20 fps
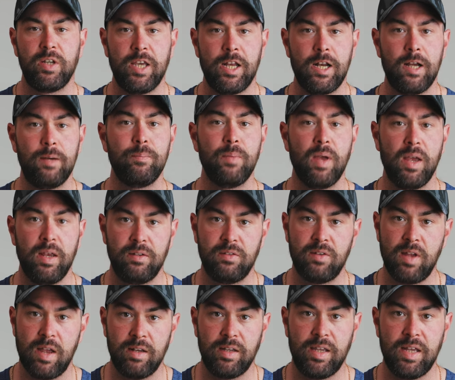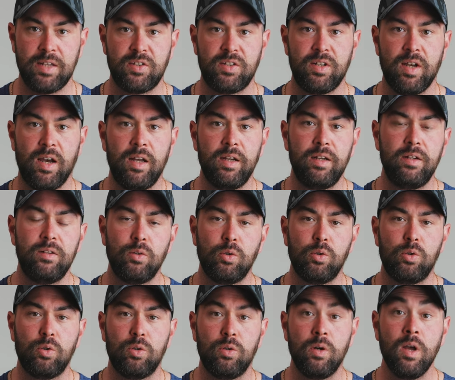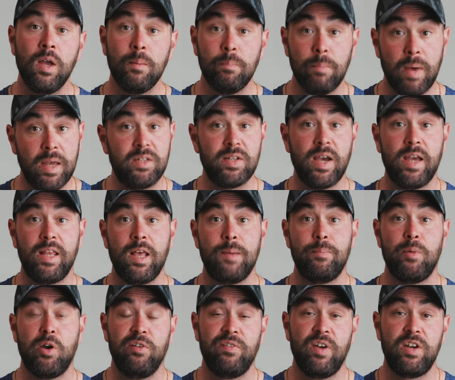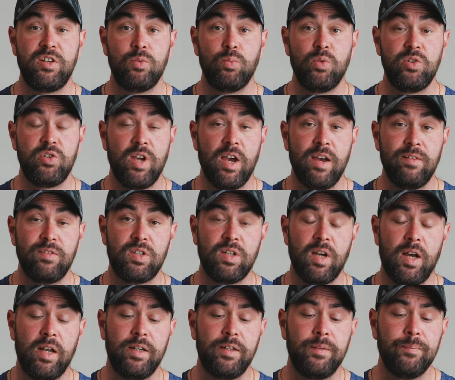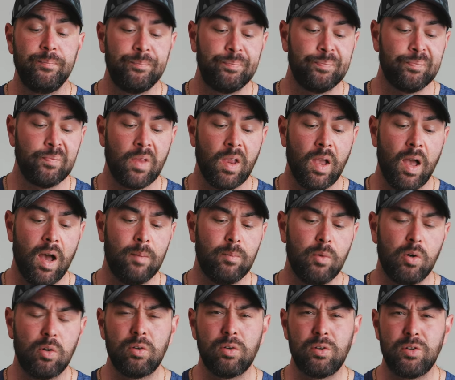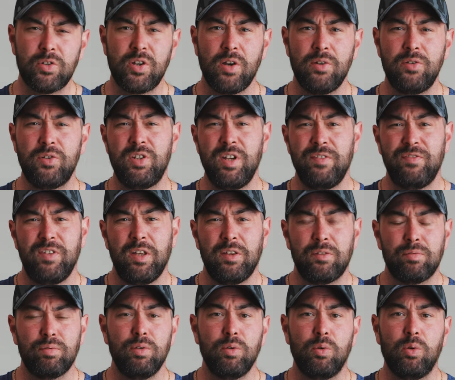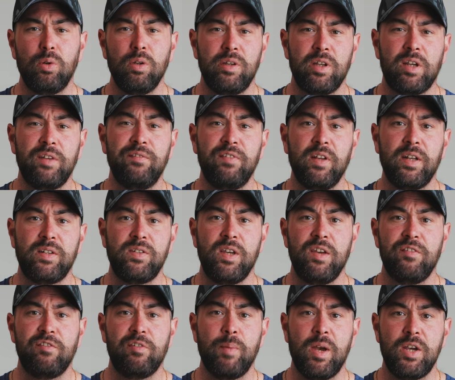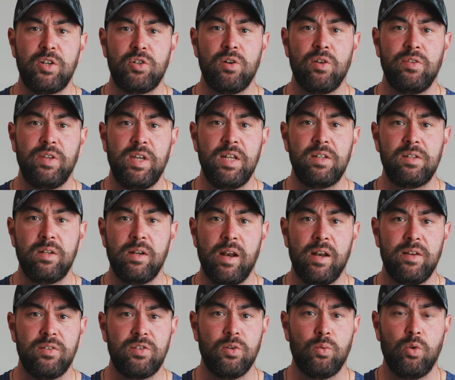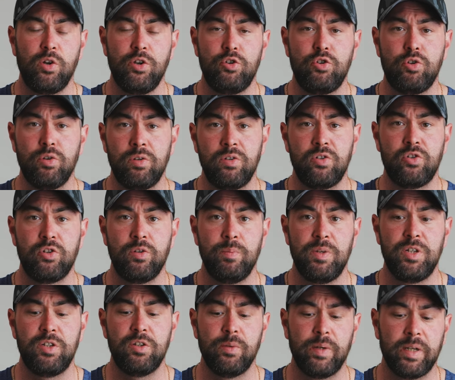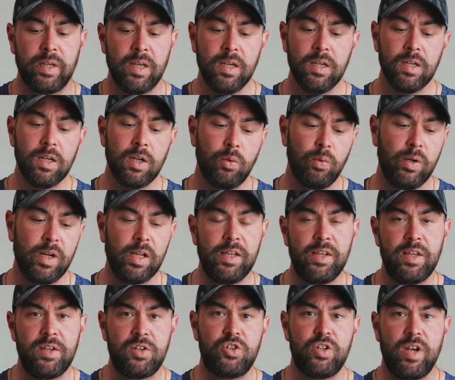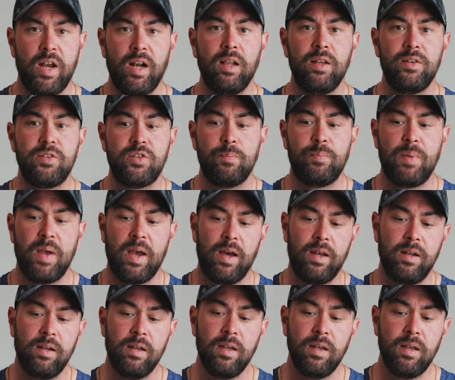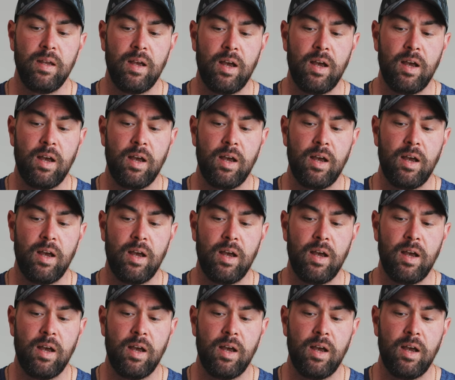to get up and get started, or maintain that motivation once you have started. Or also sifting through all of the conflicting information on the internet as to what you should and shouldn't be doing. Really, this channel is about